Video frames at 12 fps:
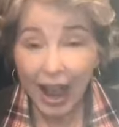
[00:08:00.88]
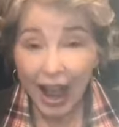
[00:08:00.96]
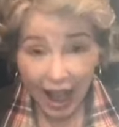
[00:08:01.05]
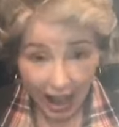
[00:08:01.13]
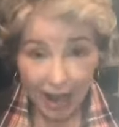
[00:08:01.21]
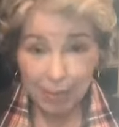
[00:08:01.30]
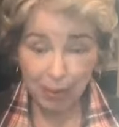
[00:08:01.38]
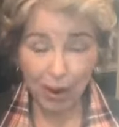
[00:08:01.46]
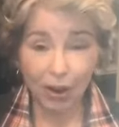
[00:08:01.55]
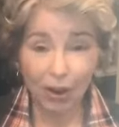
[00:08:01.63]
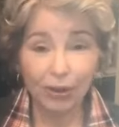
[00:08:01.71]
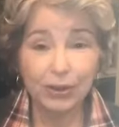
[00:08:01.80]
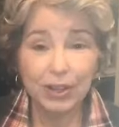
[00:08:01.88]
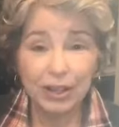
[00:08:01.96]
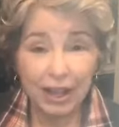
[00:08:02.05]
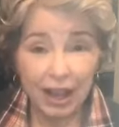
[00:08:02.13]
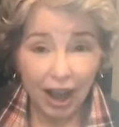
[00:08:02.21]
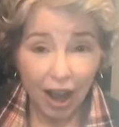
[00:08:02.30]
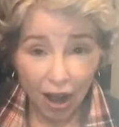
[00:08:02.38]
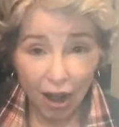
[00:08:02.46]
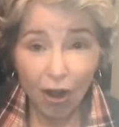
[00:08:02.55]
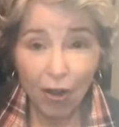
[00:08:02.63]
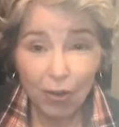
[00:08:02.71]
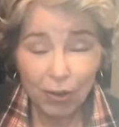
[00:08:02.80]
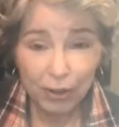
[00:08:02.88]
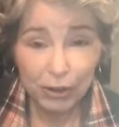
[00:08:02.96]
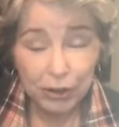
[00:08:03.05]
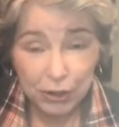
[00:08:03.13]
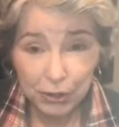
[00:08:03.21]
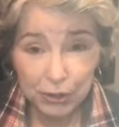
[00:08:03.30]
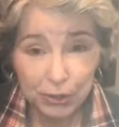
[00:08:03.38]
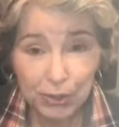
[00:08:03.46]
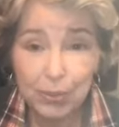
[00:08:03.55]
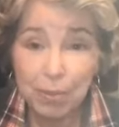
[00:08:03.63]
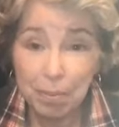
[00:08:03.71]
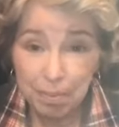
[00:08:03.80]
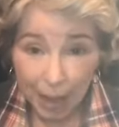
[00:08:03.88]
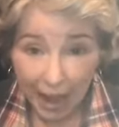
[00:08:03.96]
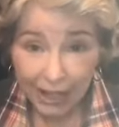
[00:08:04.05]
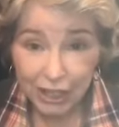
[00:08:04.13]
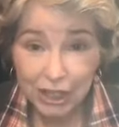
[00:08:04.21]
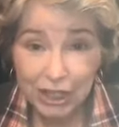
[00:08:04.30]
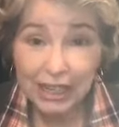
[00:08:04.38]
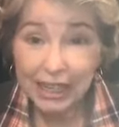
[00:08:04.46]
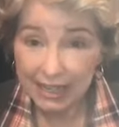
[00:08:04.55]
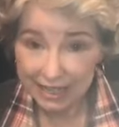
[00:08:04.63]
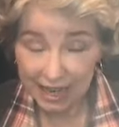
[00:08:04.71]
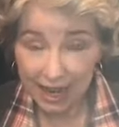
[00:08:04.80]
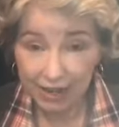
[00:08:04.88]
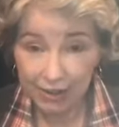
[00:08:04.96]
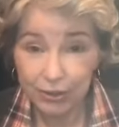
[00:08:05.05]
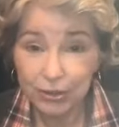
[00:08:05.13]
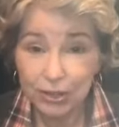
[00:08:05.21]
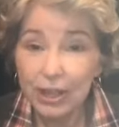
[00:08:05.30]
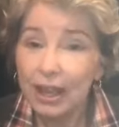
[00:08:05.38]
I bought all new matching containers,